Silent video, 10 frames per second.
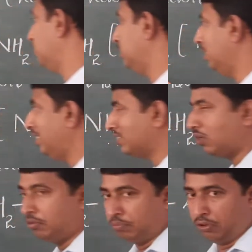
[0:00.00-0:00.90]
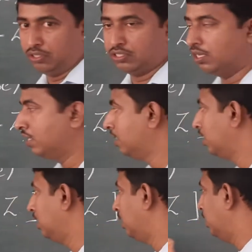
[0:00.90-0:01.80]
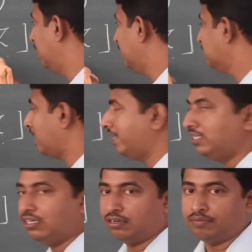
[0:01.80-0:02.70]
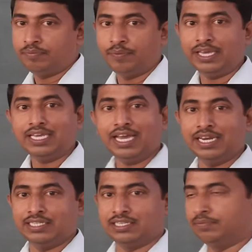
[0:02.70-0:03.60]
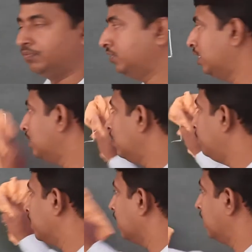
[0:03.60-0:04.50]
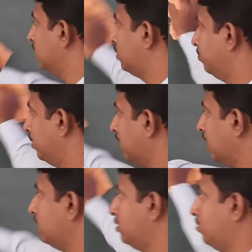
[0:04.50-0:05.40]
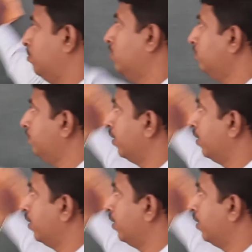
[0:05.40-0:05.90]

with these compounds, let us write the mechanism, general mechanism of